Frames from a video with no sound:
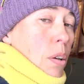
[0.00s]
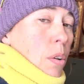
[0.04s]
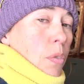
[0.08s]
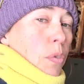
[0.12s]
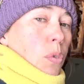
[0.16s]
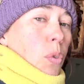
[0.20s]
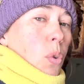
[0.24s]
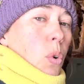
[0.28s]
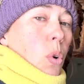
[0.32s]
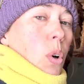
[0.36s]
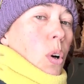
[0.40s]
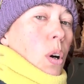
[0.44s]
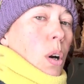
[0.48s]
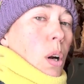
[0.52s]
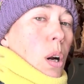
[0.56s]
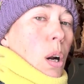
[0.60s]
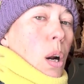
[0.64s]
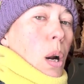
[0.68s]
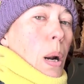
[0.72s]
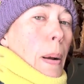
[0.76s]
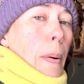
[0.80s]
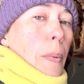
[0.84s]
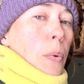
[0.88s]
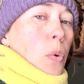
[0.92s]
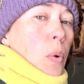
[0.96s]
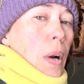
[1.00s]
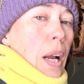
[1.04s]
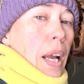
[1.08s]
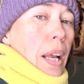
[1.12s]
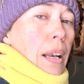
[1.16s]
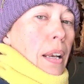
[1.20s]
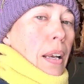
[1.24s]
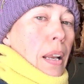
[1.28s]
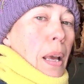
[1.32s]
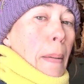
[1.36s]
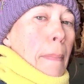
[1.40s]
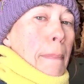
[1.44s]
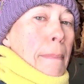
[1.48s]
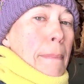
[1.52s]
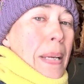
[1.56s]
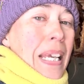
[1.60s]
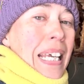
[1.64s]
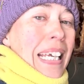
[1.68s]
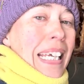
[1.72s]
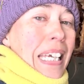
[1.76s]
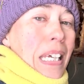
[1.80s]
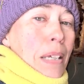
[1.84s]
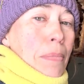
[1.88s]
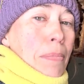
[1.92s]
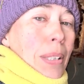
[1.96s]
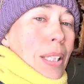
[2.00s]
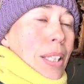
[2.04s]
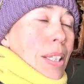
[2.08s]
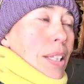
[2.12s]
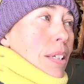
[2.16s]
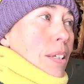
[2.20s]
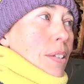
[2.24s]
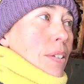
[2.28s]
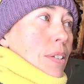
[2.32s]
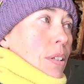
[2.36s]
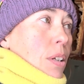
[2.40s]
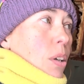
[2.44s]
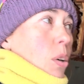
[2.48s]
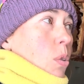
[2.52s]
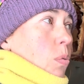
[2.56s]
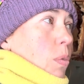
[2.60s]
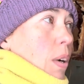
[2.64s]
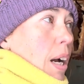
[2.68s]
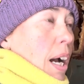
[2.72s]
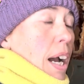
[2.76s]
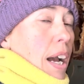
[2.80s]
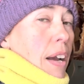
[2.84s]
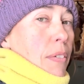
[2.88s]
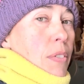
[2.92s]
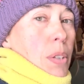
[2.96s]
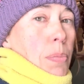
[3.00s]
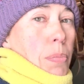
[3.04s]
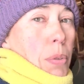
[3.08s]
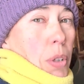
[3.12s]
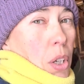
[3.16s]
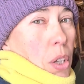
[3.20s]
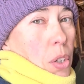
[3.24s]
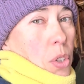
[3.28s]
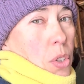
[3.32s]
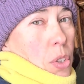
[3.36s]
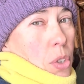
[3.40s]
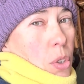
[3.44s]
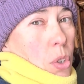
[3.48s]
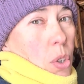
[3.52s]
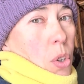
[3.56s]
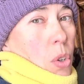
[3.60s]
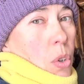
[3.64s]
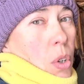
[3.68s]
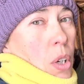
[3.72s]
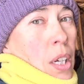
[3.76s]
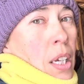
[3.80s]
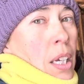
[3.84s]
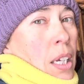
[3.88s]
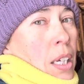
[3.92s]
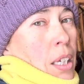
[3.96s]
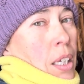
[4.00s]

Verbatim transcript: for when beekeeping season arrives, but also